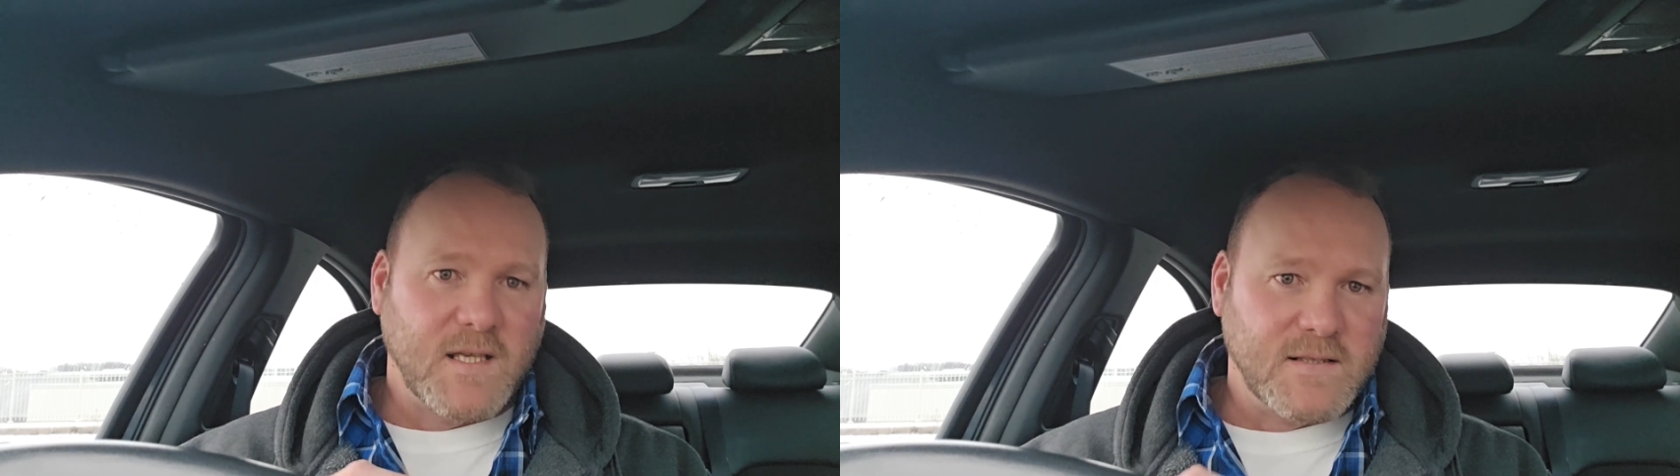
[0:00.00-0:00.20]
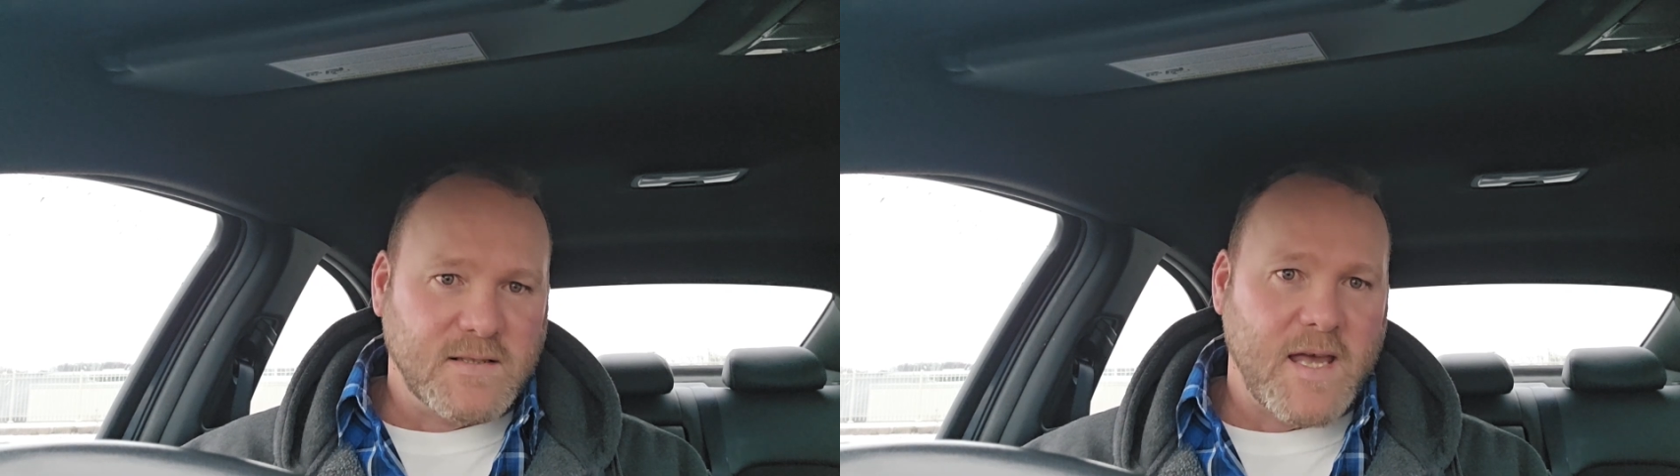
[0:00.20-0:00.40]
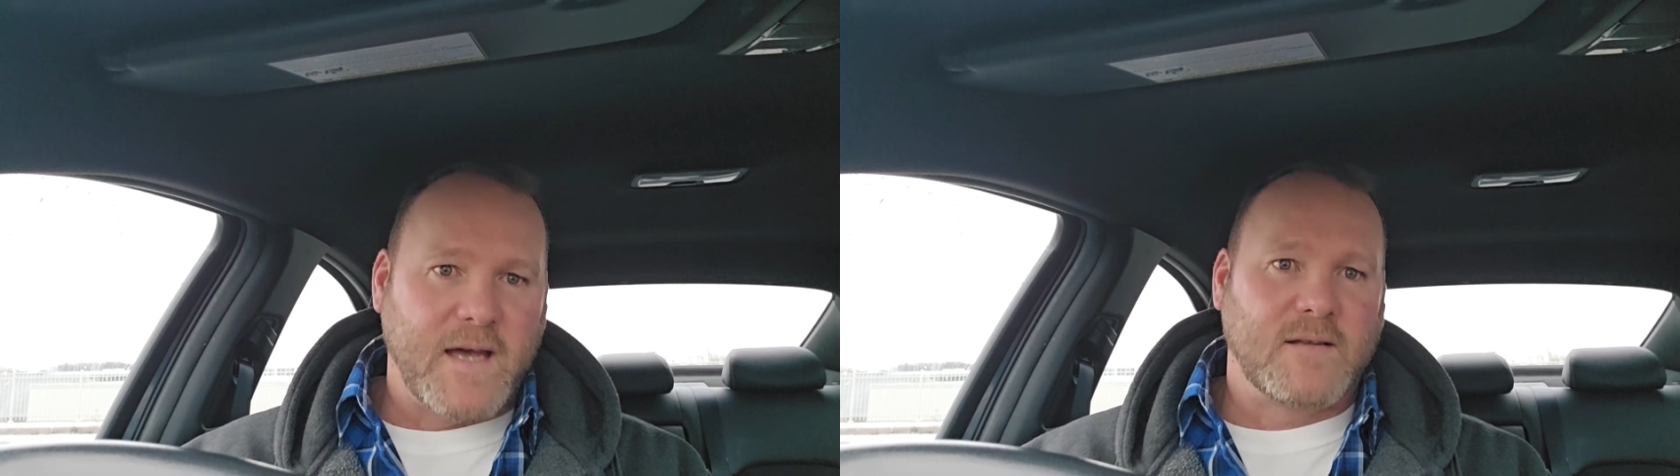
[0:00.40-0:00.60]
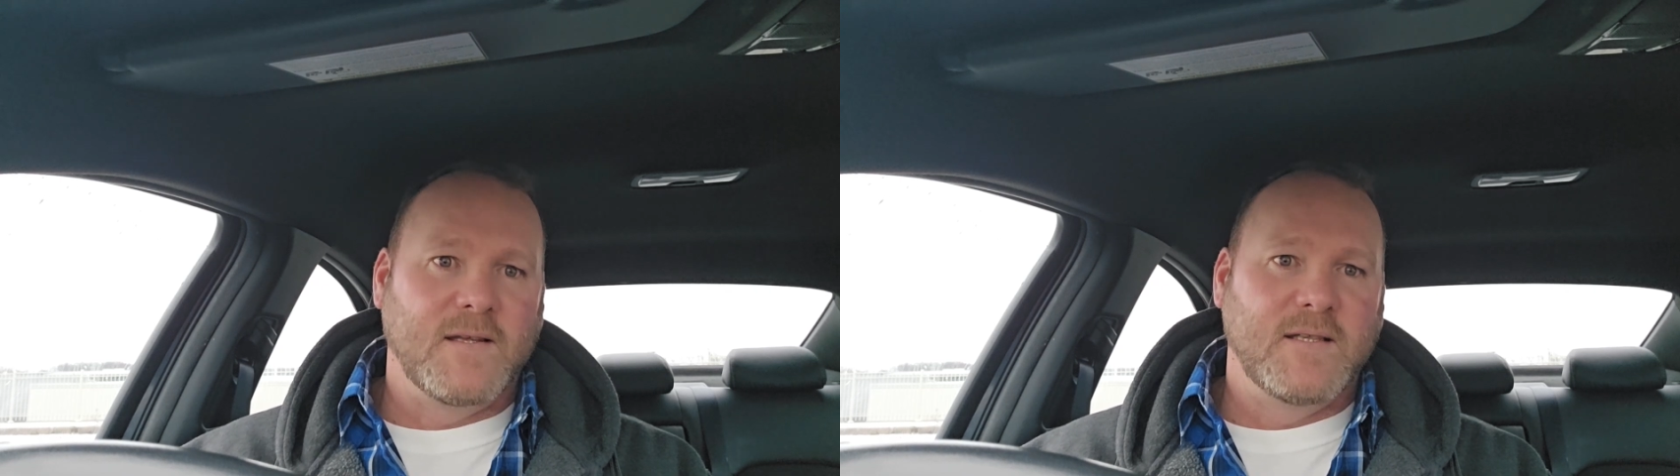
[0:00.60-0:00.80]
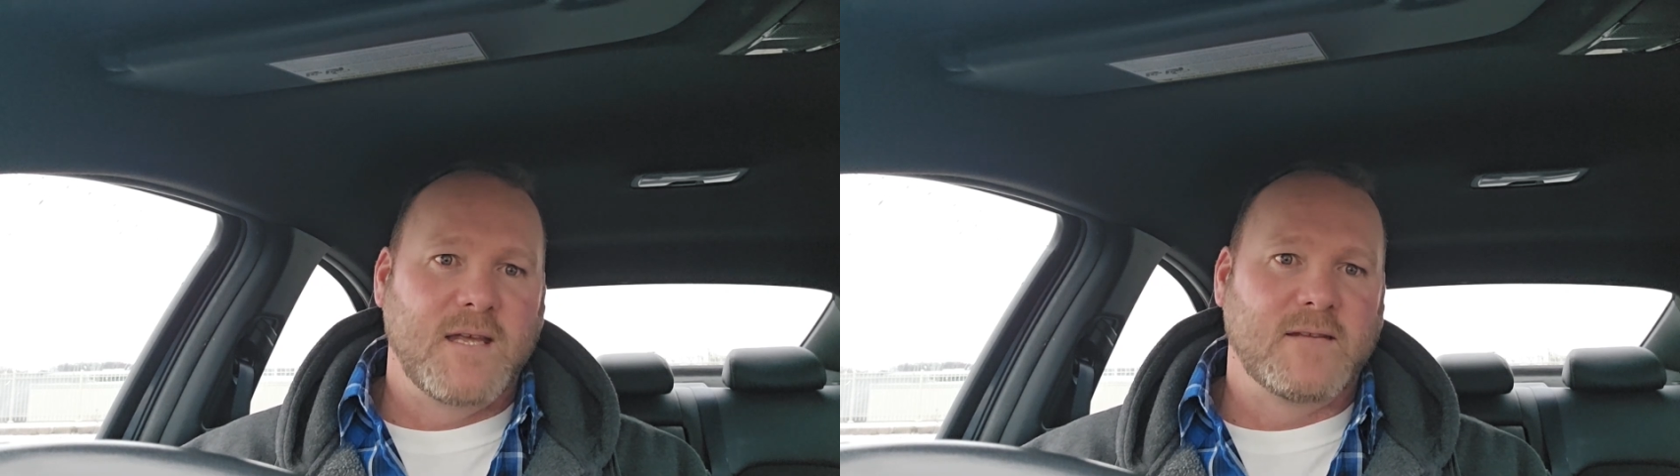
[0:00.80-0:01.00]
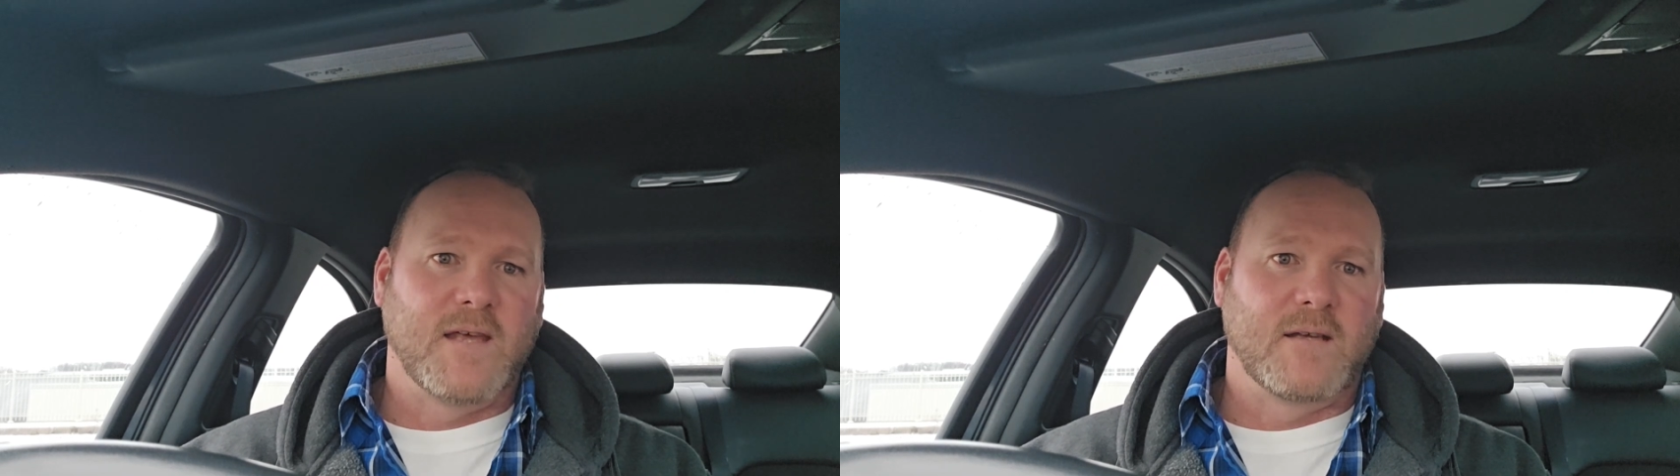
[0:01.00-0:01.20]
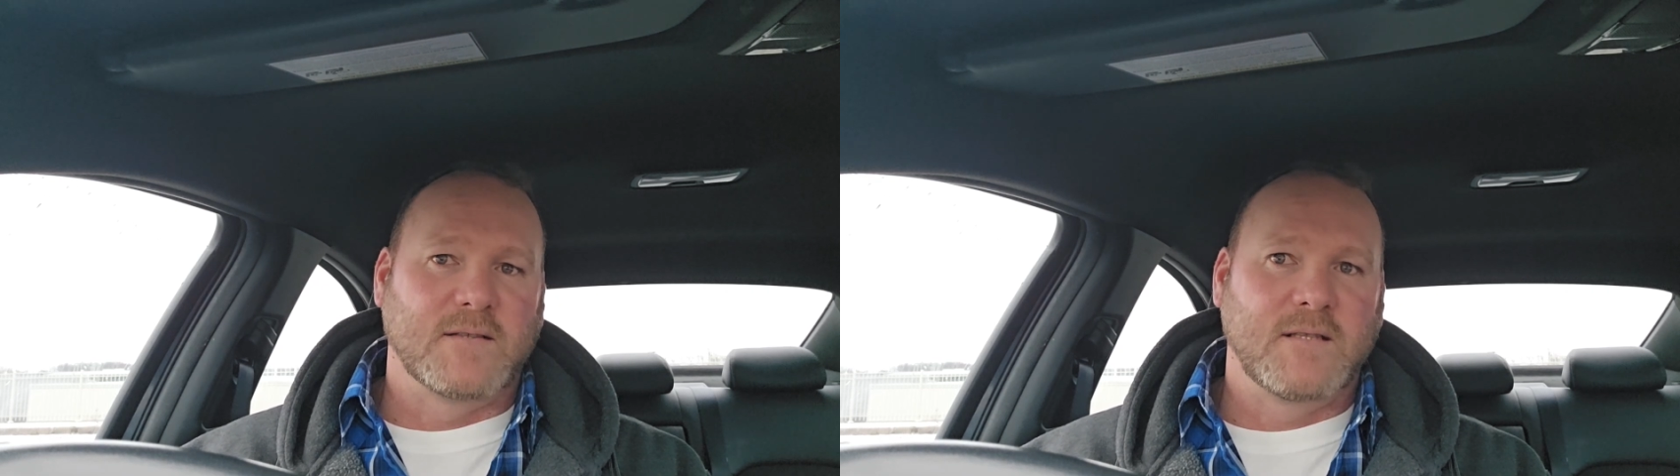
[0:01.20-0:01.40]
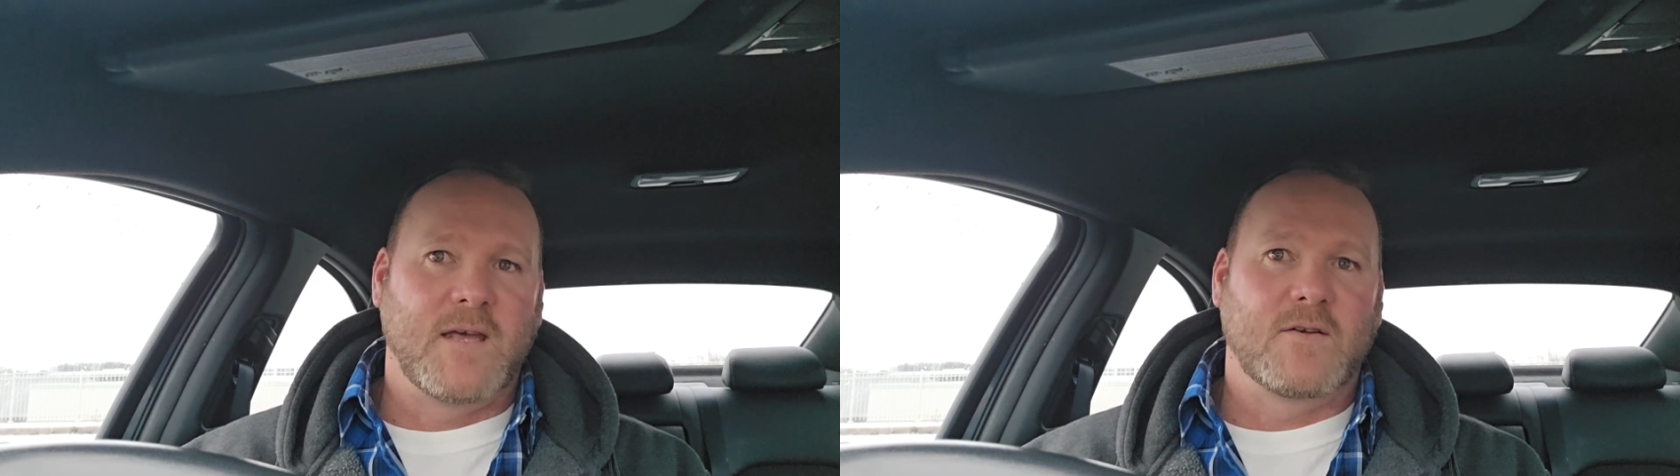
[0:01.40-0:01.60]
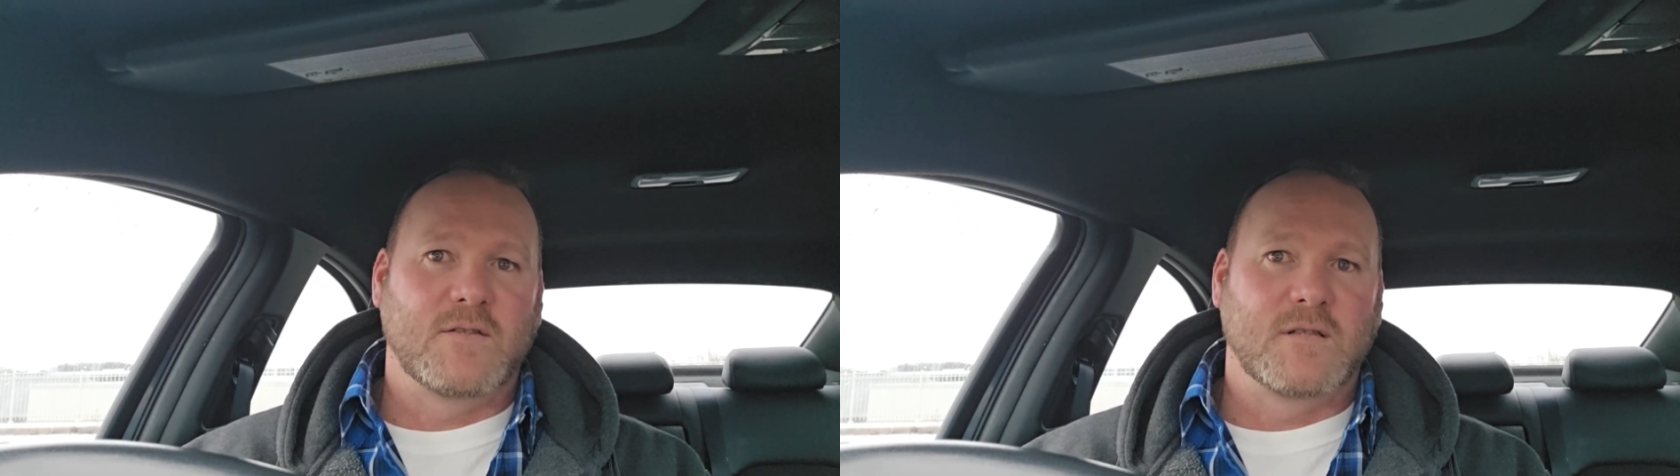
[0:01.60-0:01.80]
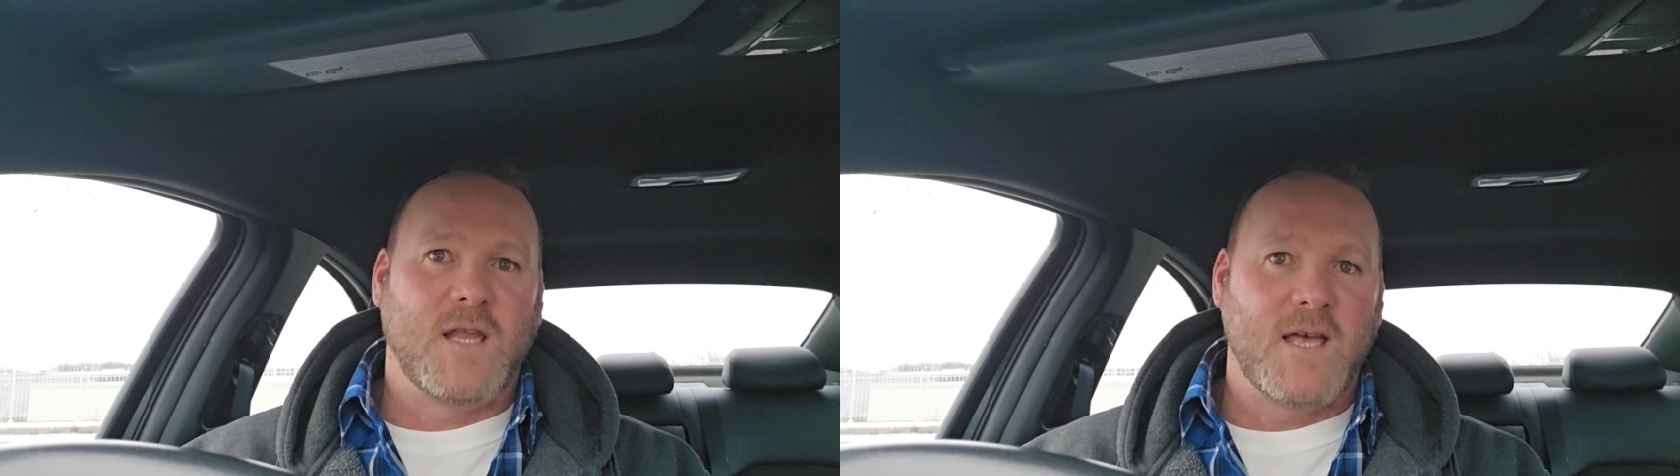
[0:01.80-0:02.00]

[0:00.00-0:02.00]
exactly $10,000